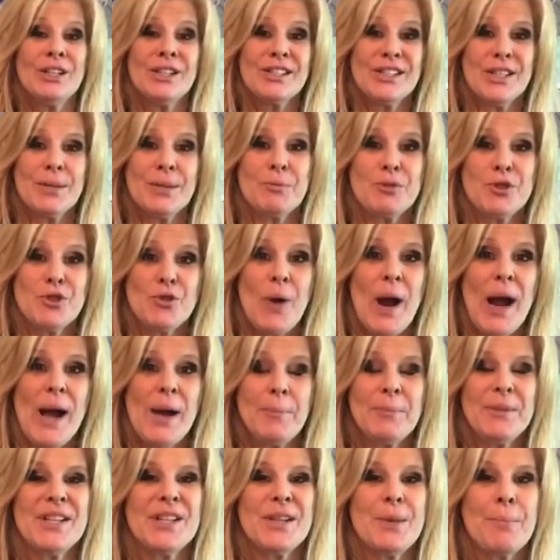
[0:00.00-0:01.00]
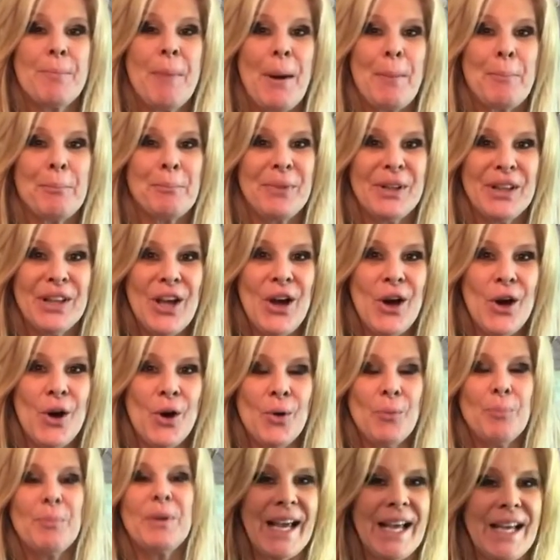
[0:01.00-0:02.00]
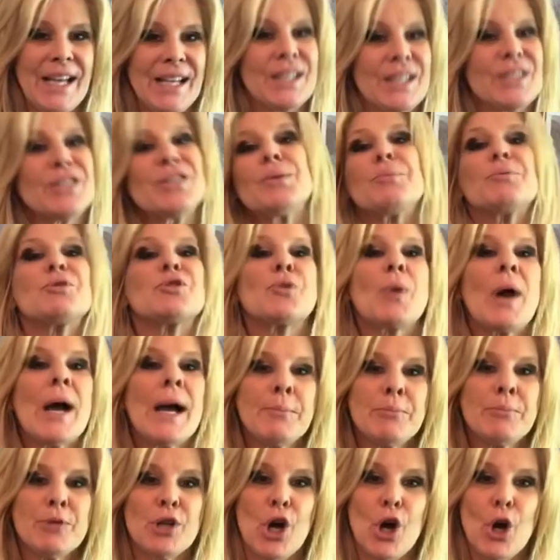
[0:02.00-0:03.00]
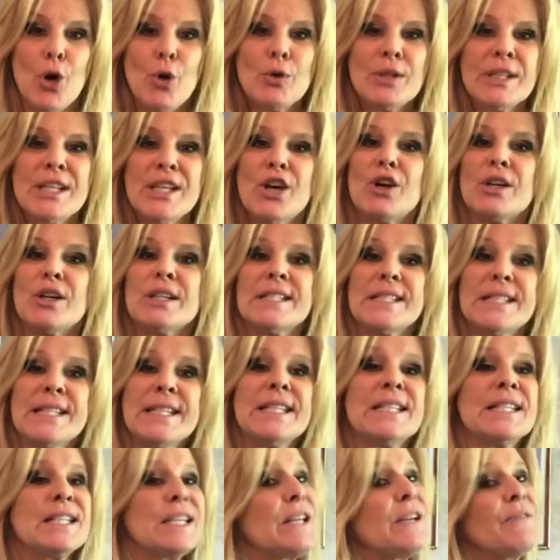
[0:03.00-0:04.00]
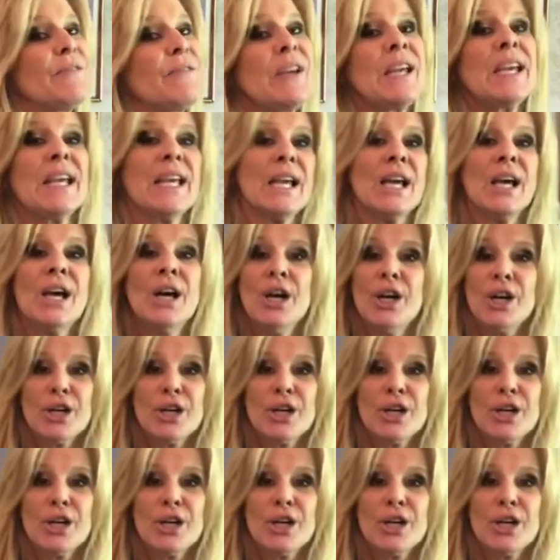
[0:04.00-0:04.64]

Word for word: was Subscribe to the button below and subscribe to OTRC TV.